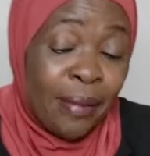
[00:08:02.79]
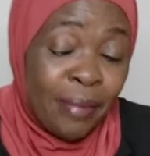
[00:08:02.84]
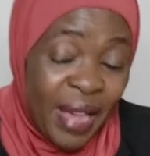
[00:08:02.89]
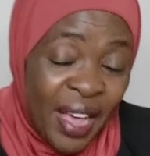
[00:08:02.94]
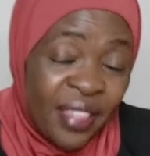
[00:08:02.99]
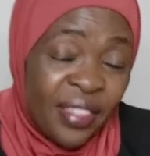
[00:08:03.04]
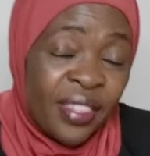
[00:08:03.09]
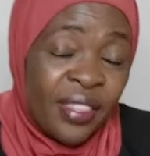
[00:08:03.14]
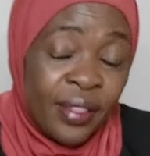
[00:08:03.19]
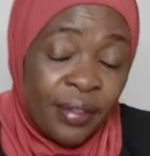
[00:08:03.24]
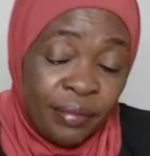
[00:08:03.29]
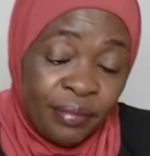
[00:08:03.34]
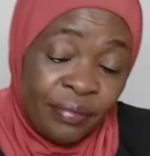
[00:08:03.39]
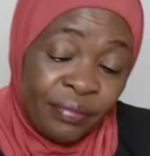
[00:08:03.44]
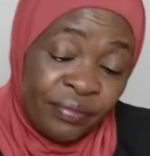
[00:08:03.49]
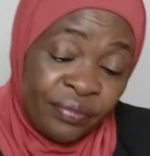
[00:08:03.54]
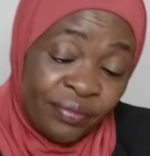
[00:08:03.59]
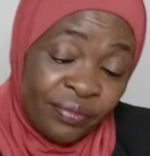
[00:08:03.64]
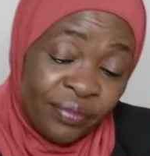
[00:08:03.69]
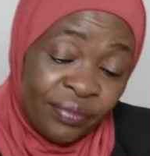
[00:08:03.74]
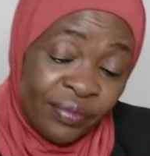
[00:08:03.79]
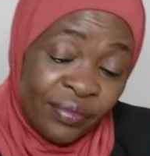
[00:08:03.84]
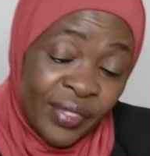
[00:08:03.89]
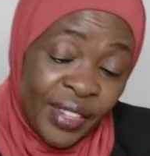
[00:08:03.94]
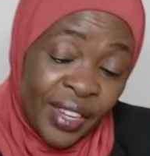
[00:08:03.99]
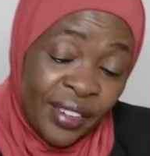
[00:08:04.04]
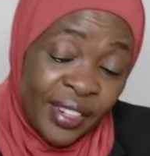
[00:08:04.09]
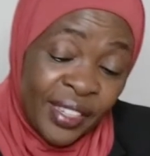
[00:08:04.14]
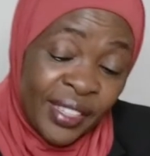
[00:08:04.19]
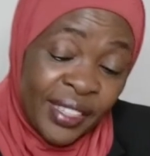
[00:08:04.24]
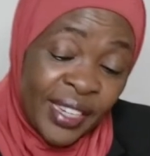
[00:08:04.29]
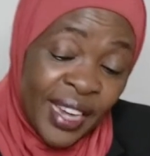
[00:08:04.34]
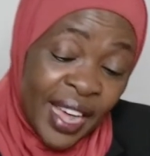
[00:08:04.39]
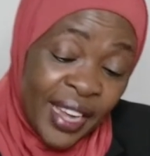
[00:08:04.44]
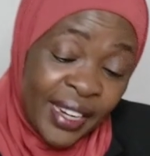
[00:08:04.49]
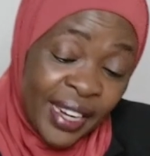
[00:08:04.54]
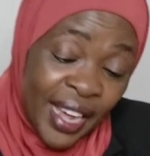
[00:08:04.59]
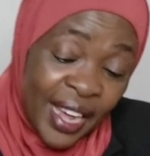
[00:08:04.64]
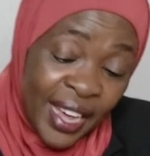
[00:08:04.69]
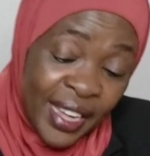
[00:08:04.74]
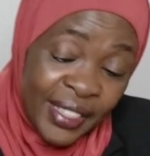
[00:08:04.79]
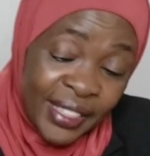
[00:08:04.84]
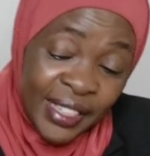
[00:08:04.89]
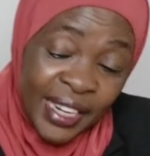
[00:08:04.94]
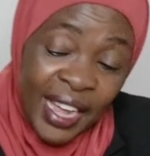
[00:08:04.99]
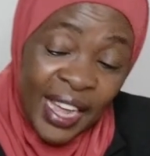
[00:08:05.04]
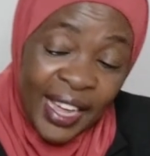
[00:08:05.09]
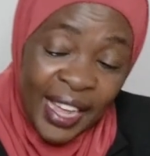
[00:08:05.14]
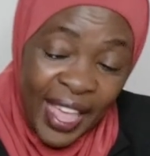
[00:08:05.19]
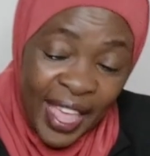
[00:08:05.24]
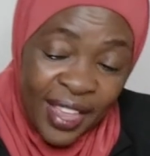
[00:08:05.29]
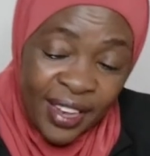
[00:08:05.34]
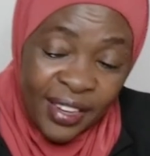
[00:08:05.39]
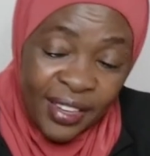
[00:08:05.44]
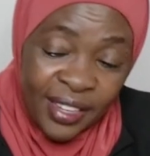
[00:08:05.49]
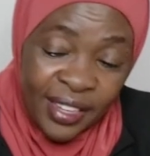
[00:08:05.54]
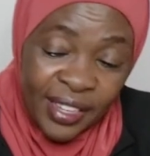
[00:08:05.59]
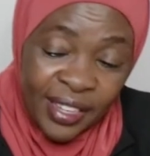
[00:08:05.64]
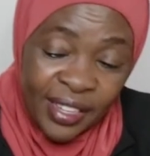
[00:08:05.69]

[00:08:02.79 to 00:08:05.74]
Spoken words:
month? Rich dad asked again.